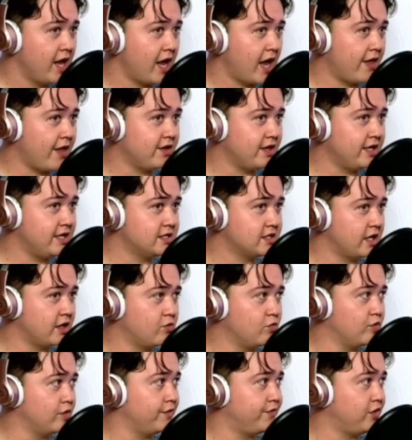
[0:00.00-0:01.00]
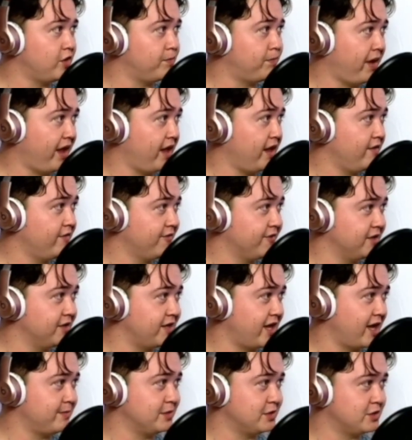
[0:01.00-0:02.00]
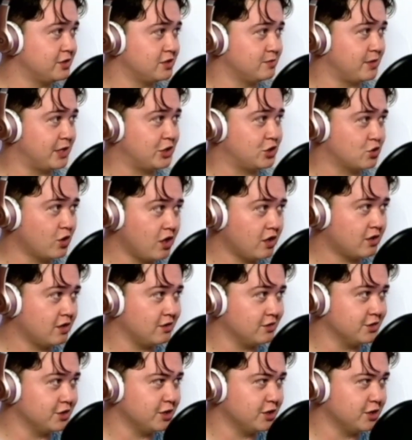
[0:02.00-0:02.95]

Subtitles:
And then he's like, well, if you pay for the damage to my truck, I'll do